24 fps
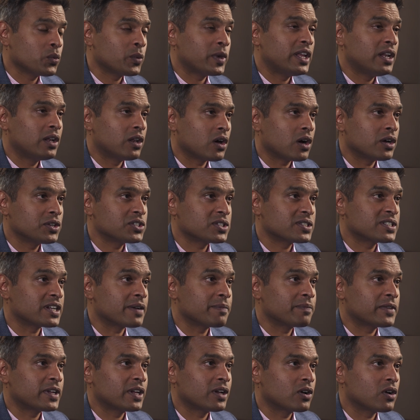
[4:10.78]
we launched
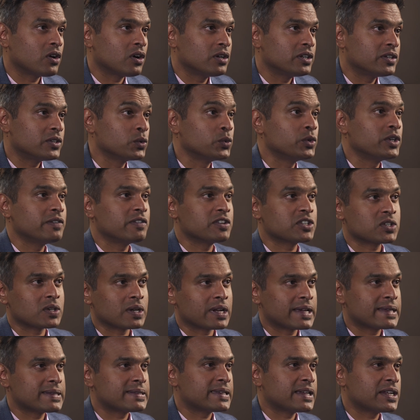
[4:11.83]
something called 2D
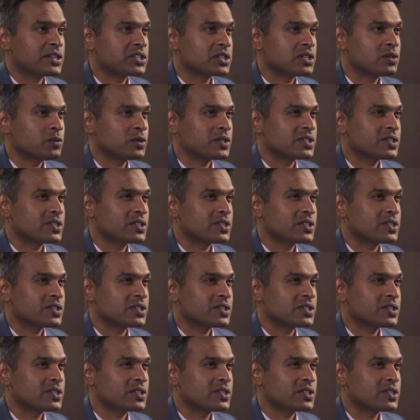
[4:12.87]
visualization,